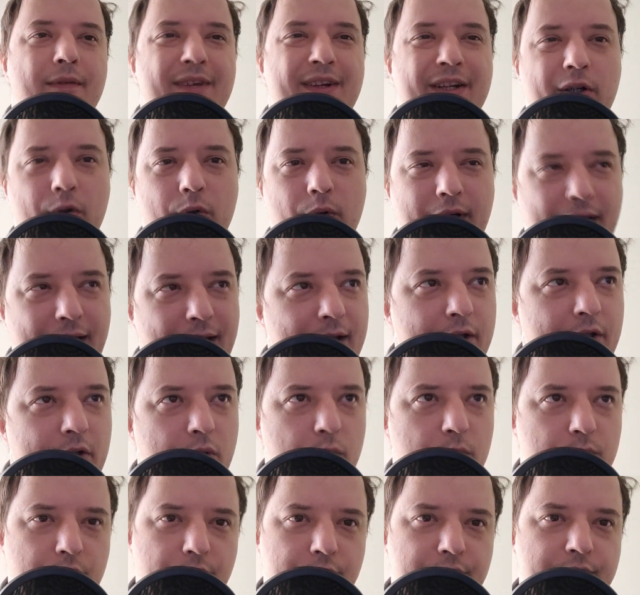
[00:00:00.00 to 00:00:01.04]
create
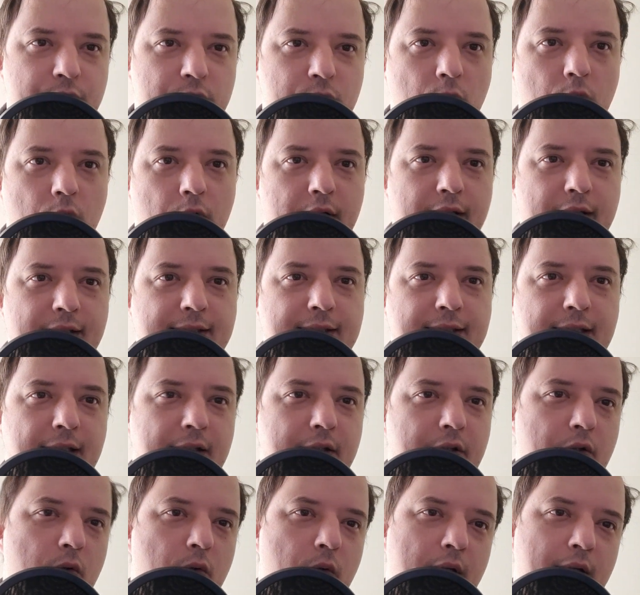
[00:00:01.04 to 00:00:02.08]
user stories
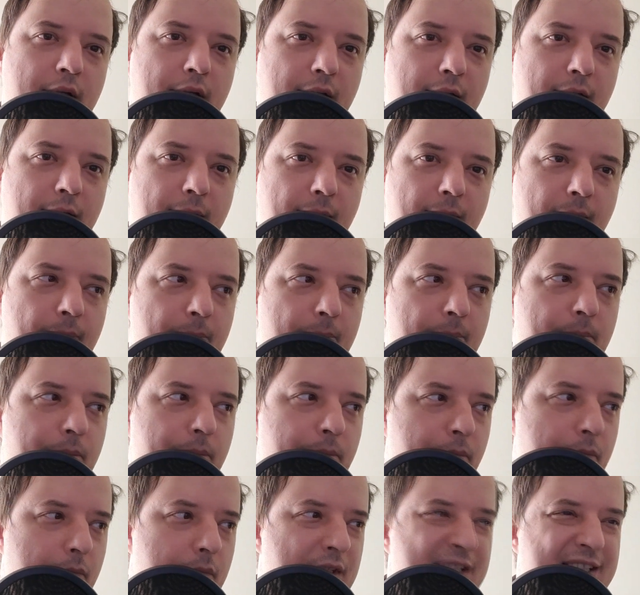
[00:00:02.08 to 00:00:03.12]
and you can
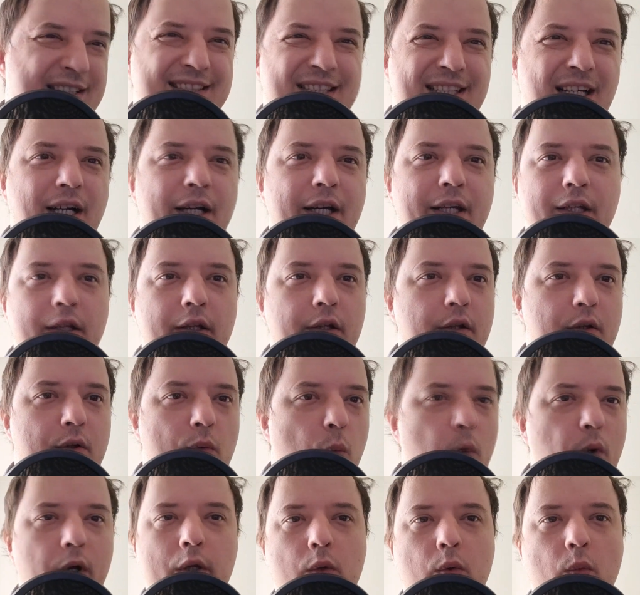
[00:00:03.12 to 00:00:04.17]
design it the
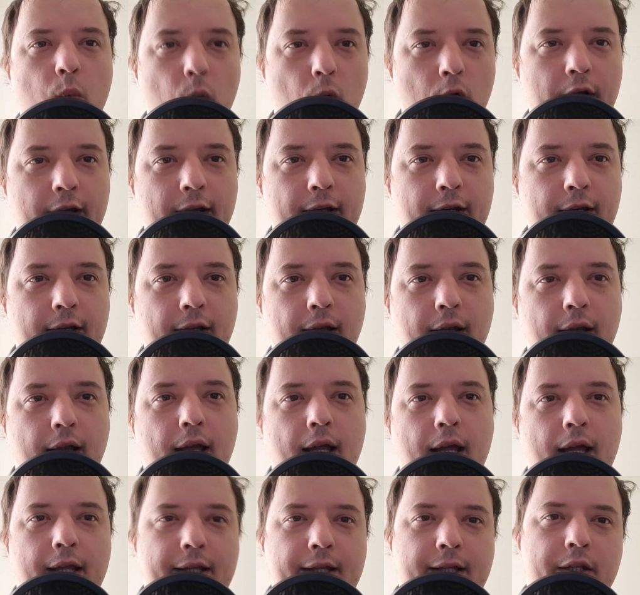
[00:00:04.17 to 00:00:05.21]
way you want it,
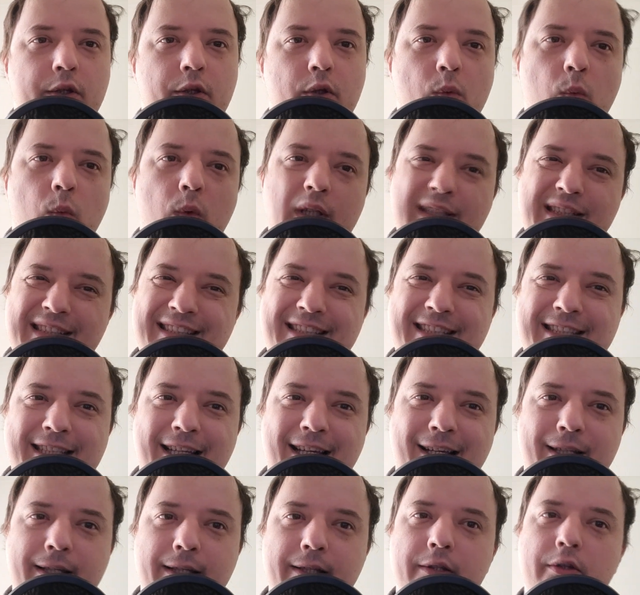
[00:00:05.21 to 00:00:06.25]
and then you will
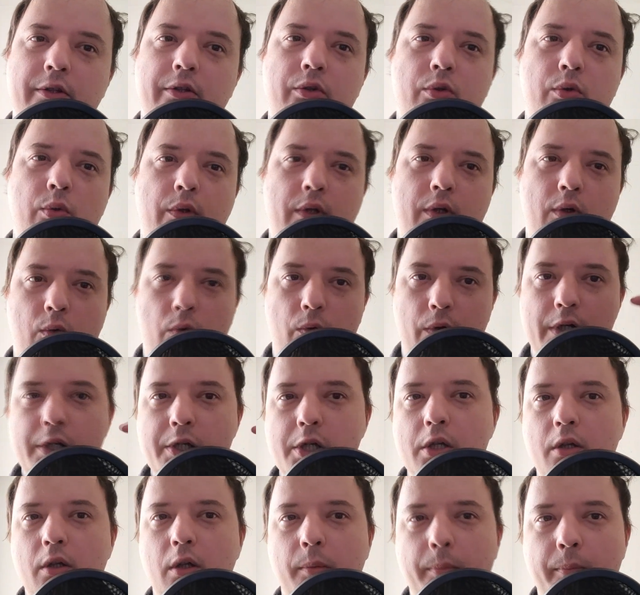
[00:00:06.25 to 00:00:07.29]
sell it to the
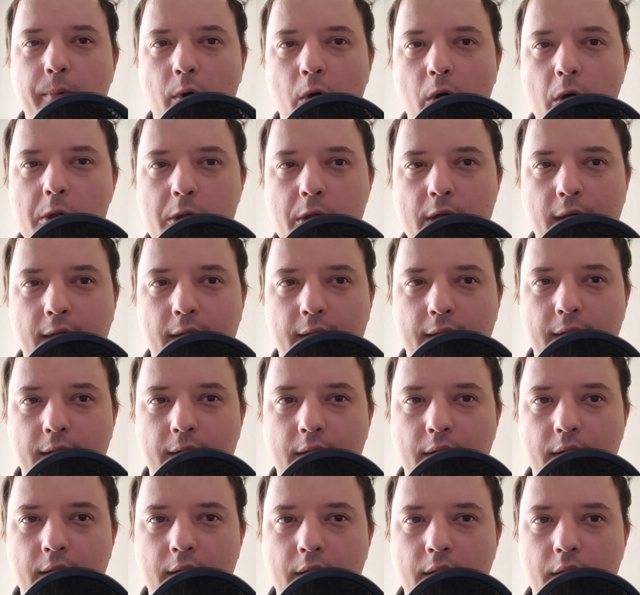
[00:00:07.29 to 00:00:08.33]
original project
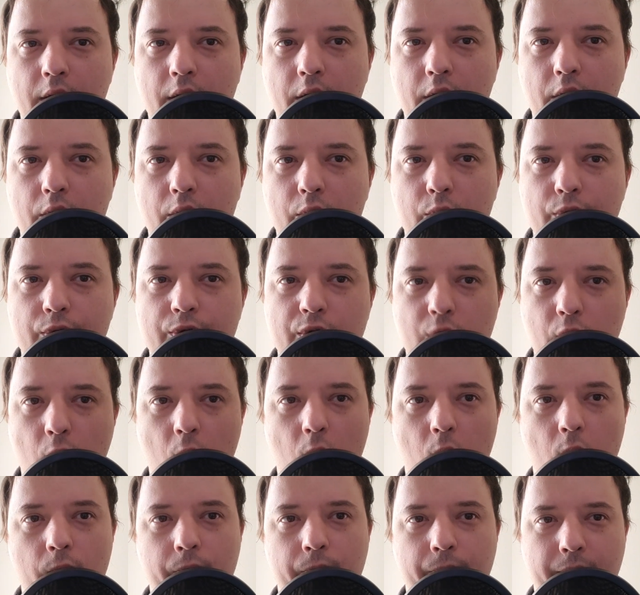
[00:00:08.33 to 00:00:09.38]
to
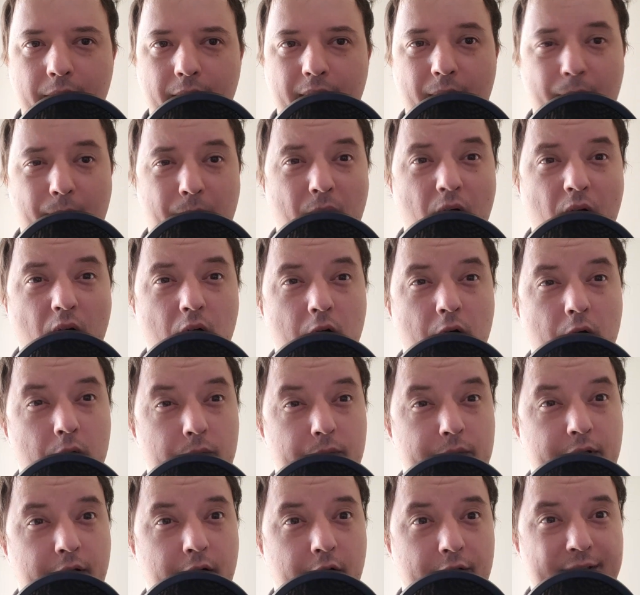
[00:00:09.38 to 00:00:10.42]
solve a part
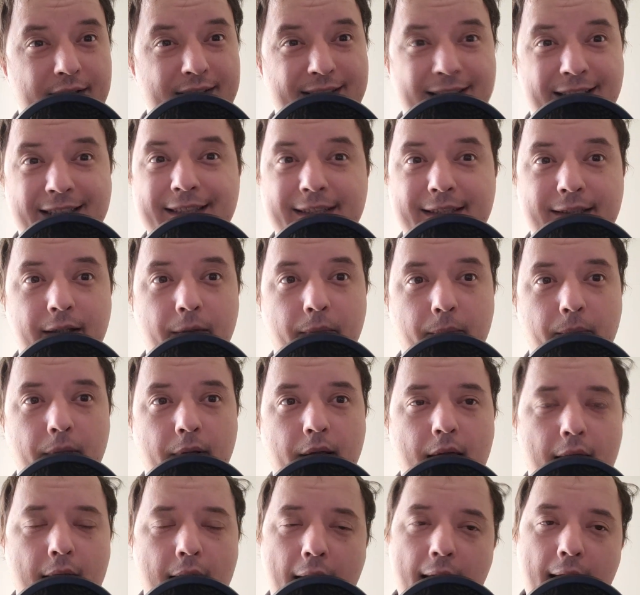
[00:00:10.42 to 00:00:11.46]
of their system,
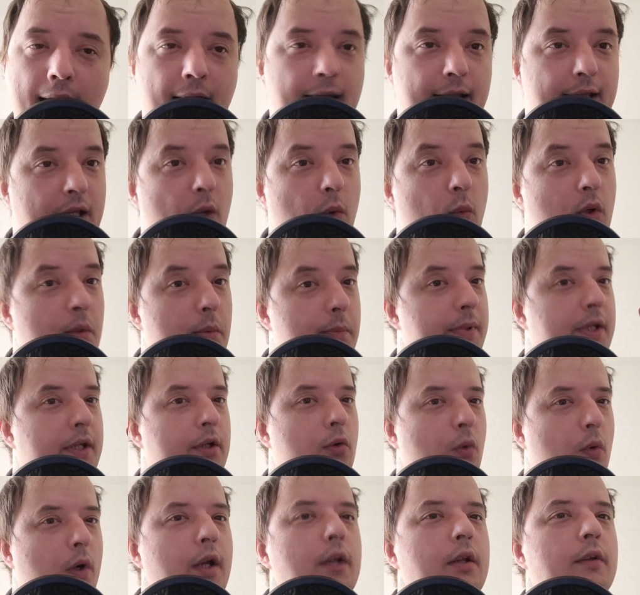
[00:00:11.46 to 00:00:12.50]
and they will be
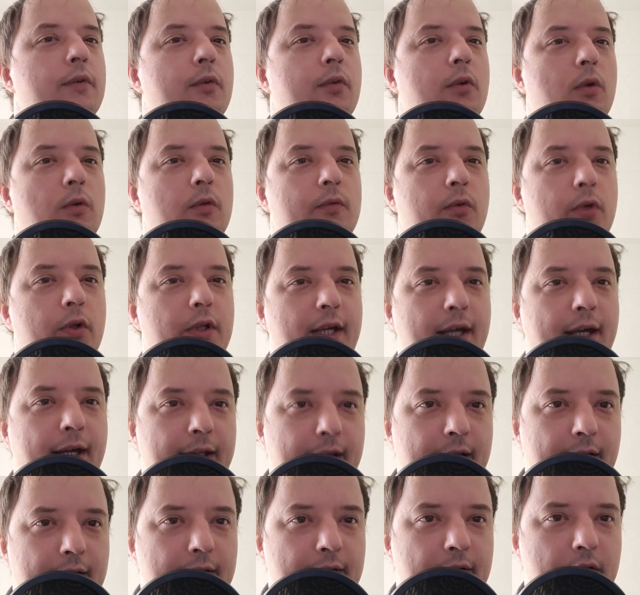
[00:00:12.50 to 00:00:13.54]
grateful for
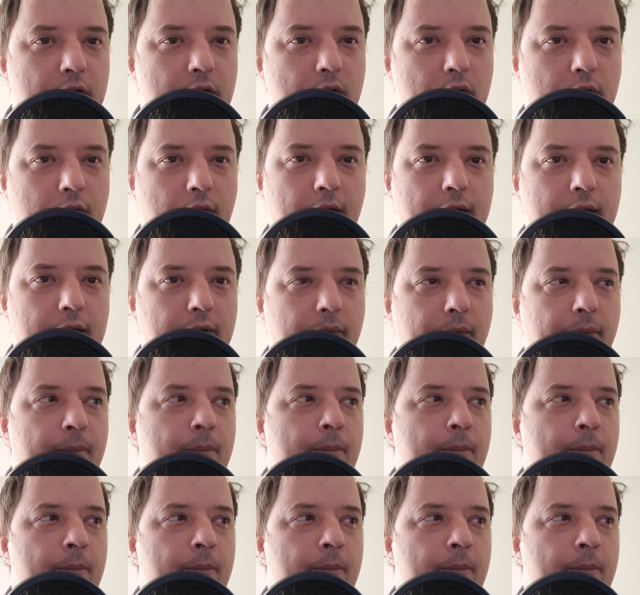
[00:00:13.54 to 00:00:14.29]
that, okay?